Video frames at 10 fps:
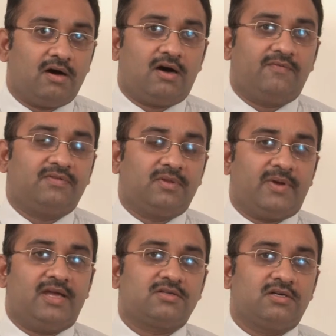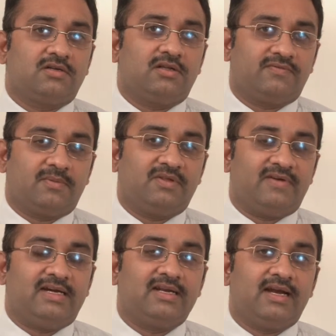off the patient from the
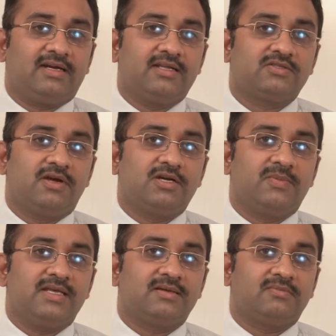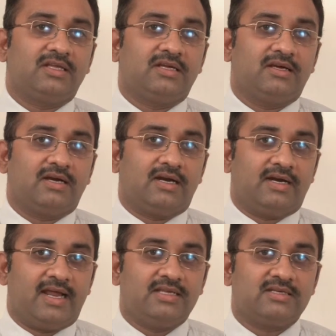ventilator is going to be something
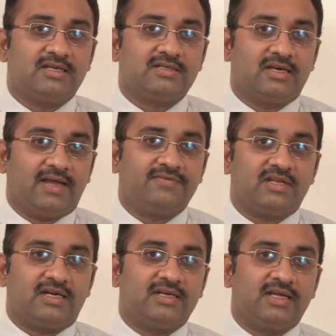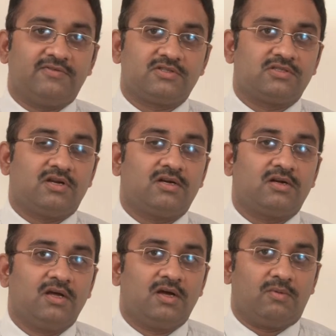dangerous and life threatening, which is not
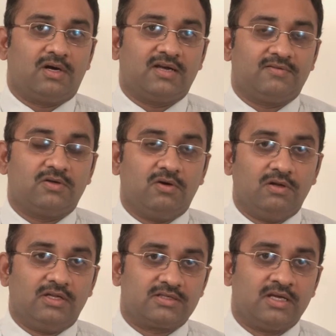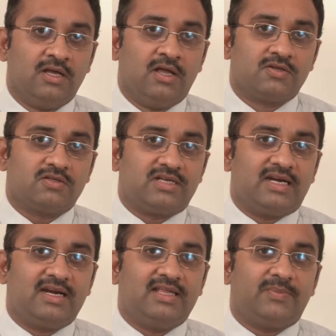what our goal is. So
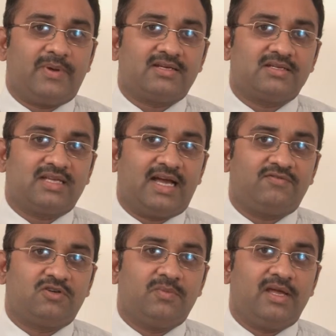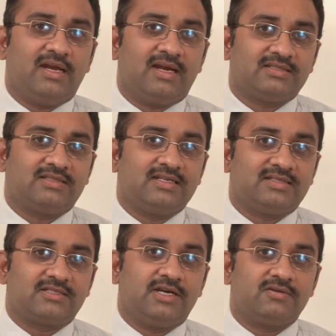generally the patients have to be in less than
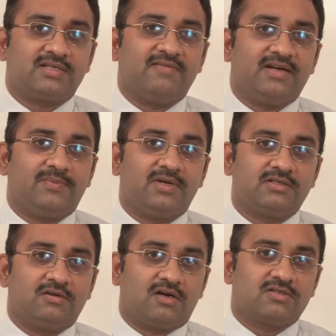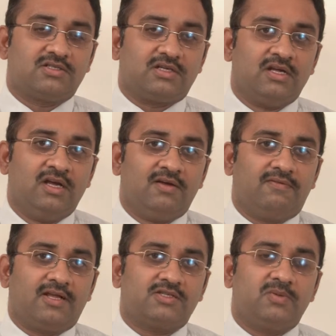60 to 70% oxygen
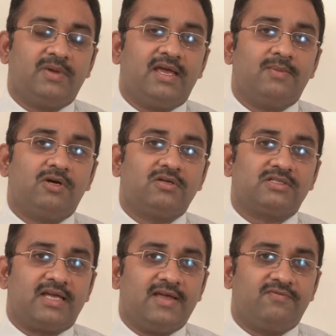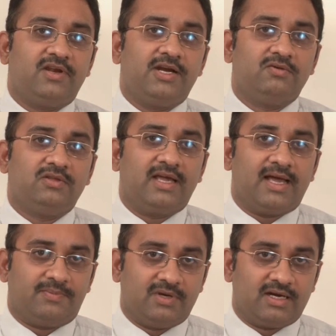for us to be able to safely do the
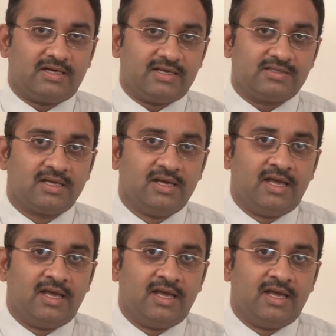apnea test.